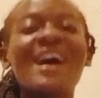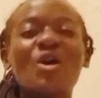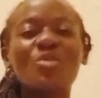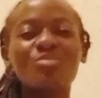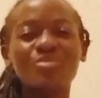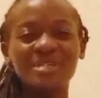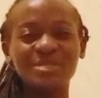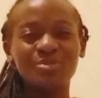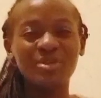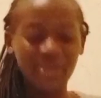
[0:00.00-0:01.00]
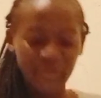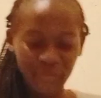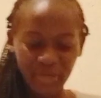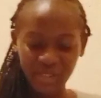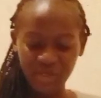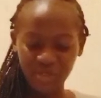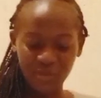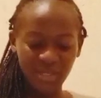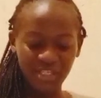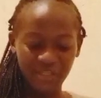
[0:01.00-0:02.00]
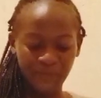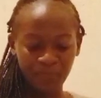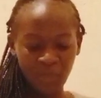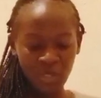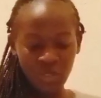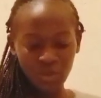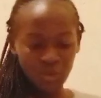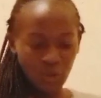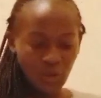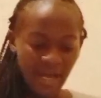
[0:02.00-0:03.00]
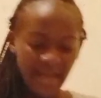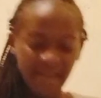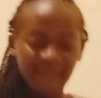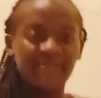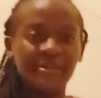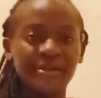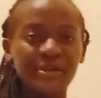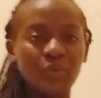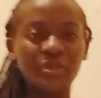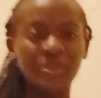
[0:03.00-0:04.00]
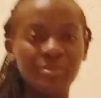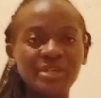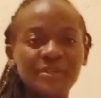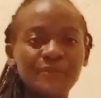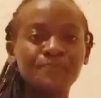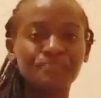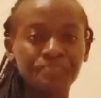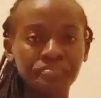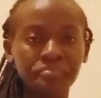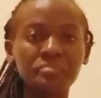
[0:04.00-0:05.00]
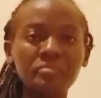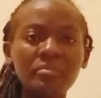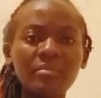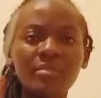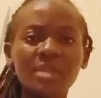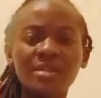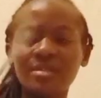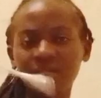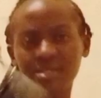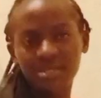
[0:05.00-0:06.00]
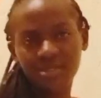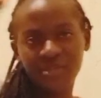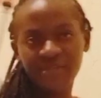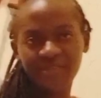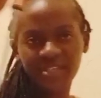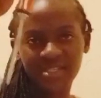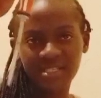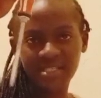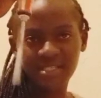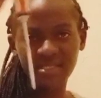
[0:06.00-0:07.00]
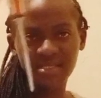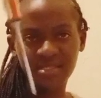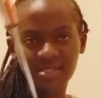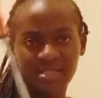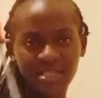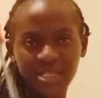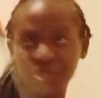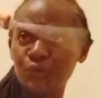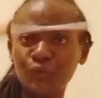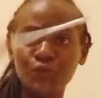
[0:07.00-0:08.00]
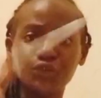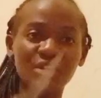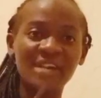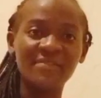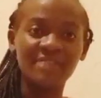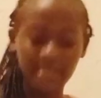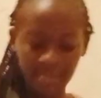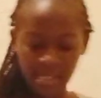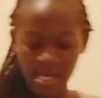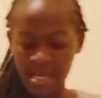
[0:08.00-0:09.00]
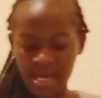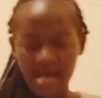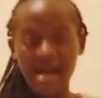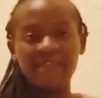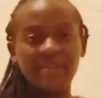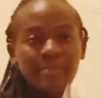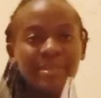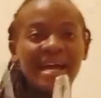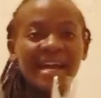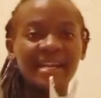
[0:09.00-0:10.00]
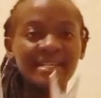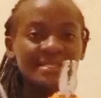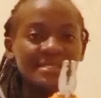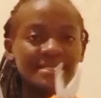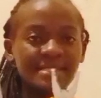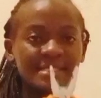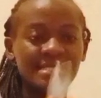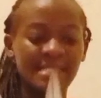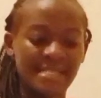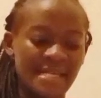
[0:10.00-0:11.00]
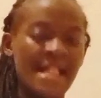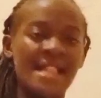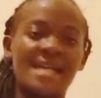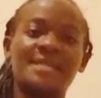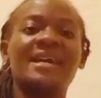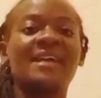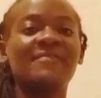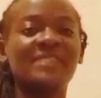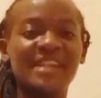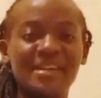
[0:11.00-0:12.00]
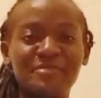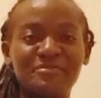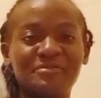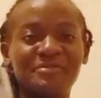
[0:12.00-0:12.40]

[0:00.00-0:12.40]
I hope it's more than 300 kwacha. So, I have with me this, whatever this is, a screwdriver. I have a pliers. And I have a knife.